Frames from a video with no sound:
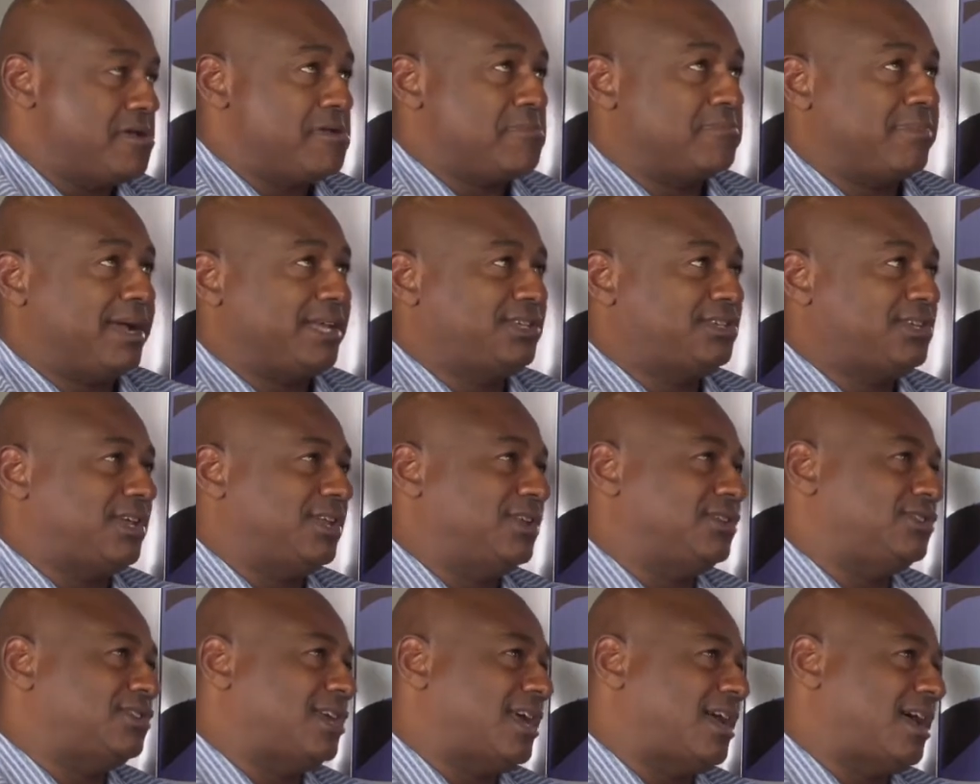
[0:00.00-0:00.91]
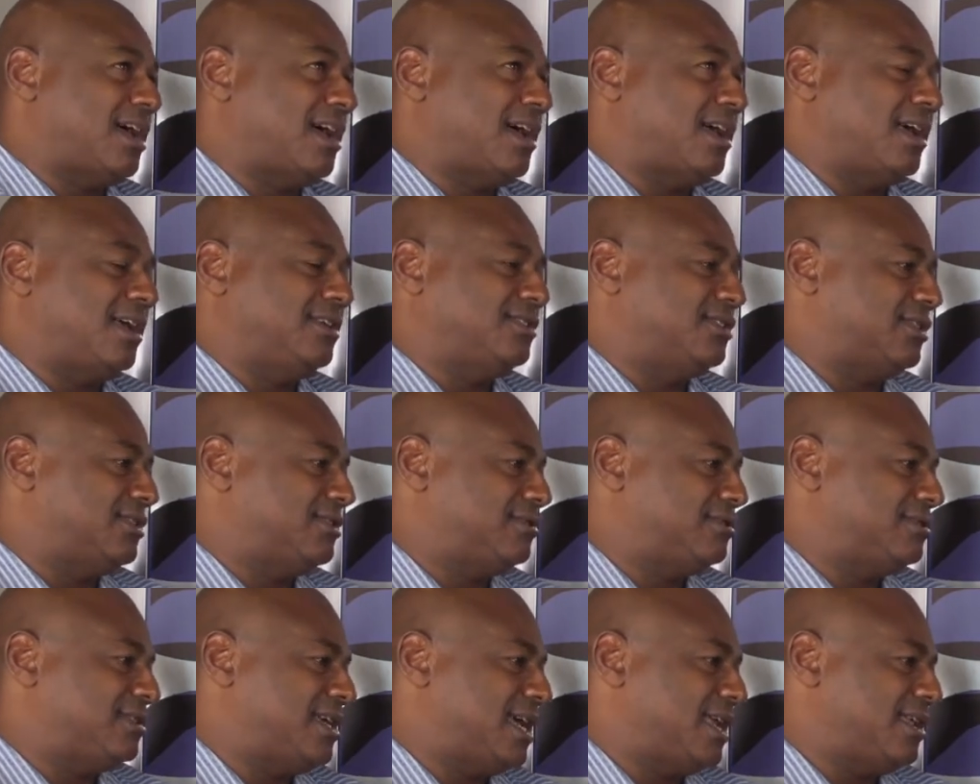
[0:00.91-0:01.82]
my son is a
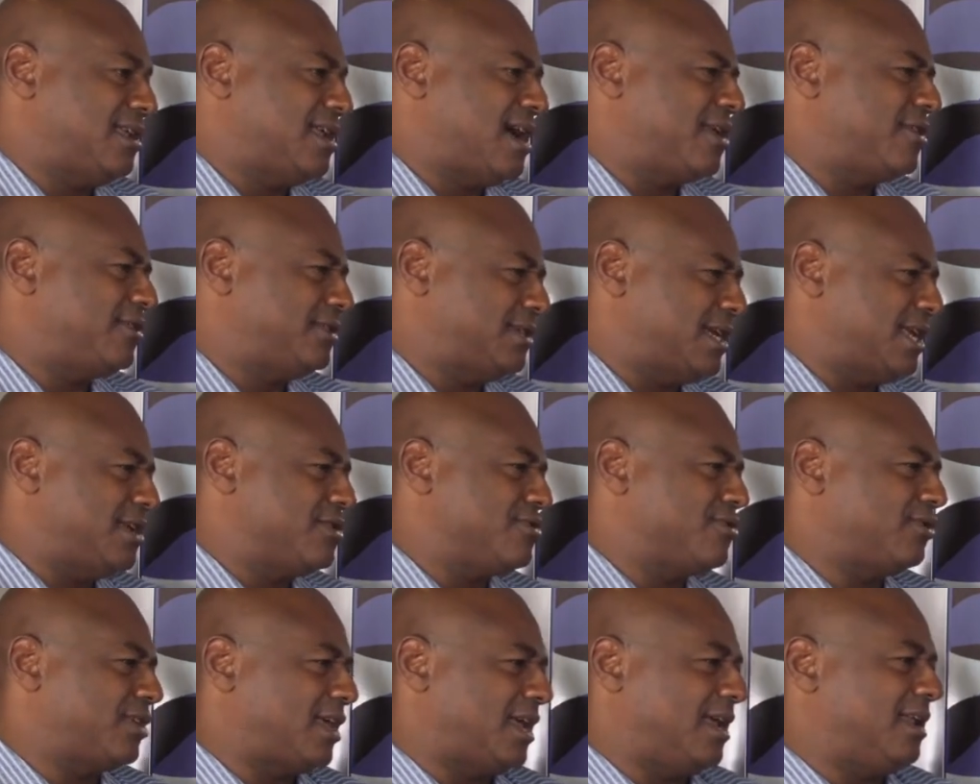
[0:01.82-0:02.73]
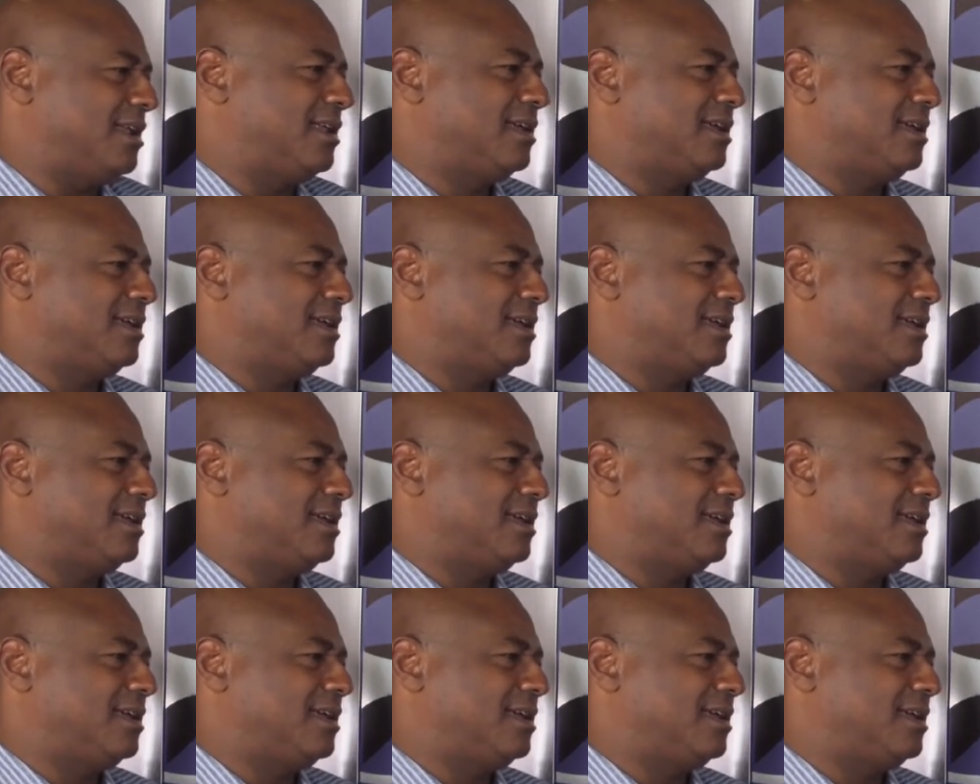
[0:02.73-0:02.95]
9 or 10-year-old kid,